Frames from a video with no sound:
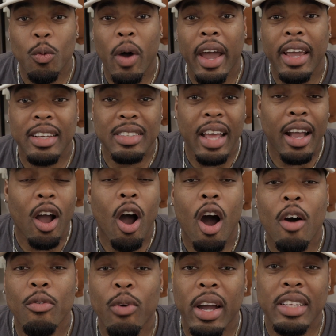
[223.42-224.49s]
white. It's like an
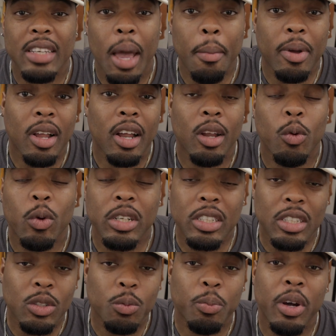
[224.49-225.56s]
off-white type of color, which
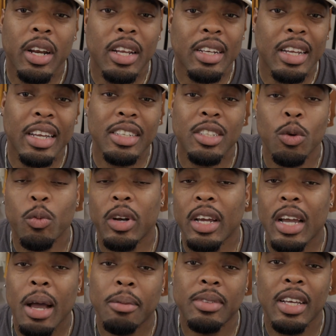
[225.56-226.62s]
is pretty decent when it
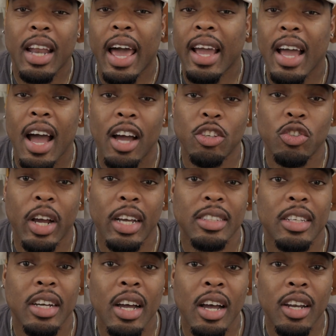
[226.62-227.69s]
comes to, like,
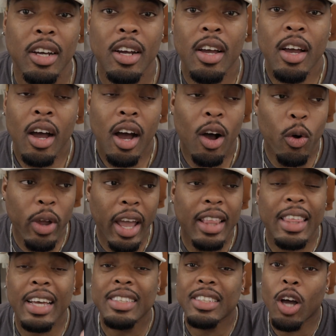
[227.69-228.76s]
contrast of color. Okay,
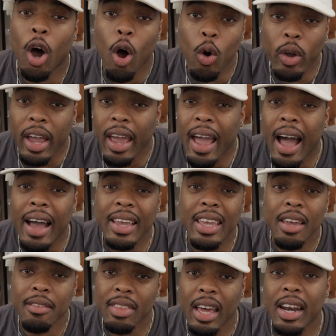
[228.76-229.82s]
that's a okay. I
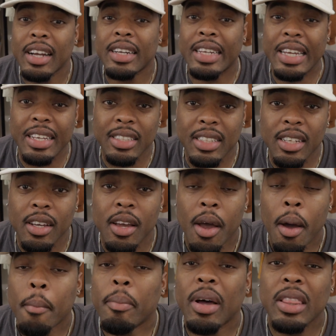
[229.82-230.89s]
give that a decent.
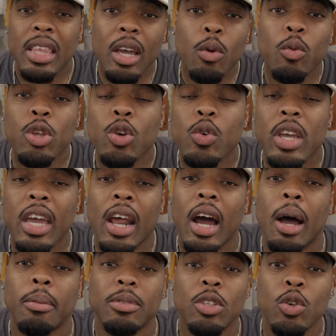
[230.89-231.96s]
But then when you get
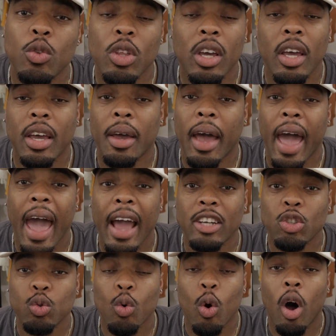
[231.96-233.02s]
up to the
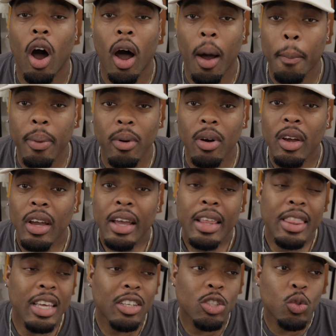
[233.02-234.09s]
actual upper,
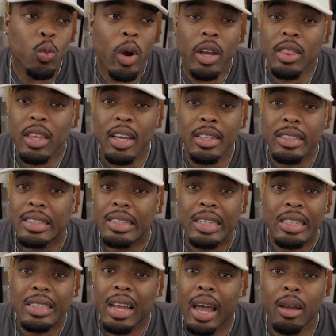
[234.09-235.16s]
this is where things is
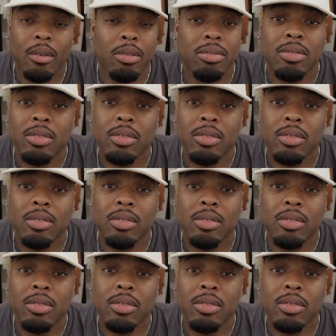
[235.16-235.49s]
just like...